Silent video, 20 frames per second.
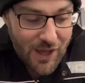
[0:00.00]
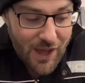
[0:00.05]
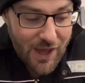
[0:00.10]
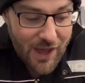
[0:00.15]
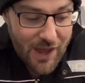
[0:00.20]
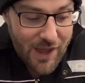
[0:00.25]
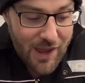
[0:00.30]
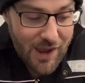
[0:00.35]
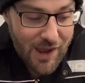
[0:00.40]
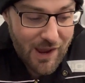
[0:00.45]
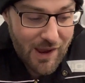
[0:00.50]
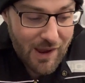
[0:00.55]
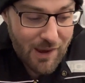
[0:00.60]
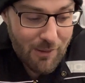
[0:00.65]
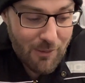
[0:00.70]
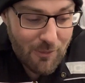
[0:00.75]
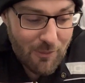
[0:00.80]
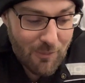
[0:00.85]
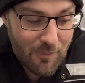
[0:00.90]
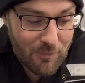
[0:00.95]

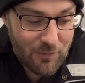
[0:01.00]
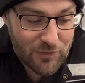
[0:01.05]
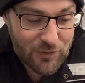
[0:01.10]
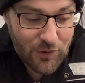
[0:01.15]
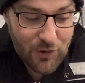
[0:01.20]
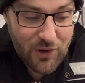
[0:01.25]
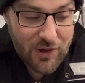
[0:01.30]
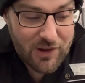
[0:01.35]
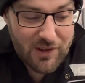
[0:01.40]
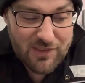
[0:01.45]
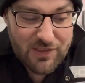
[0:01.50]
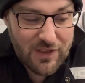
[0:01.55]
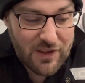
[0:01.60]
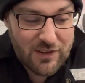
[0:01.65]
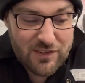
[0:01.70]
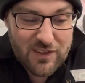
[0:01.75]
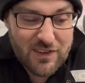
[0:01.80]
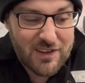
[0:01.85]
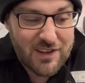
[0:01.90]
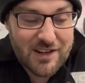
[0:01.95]
So
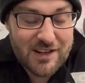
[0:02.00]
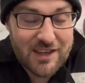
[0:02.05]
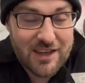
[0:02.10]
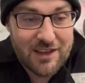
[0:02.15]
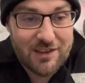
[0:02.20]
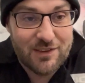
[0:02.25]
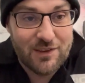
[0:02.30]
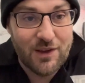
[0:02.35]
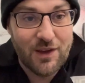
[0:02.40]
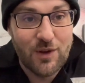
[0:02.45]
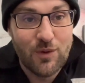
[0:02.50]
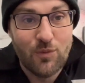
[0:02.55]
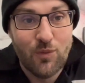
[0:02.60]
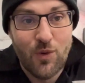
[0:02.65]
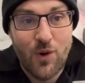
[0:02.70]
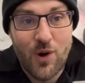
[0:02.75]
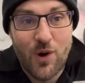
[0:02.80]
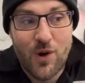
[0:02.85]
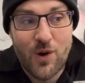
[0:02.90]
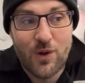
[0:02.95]
things I didn't get done
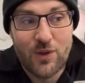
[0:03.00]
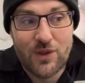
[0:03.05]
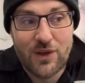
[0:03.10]
were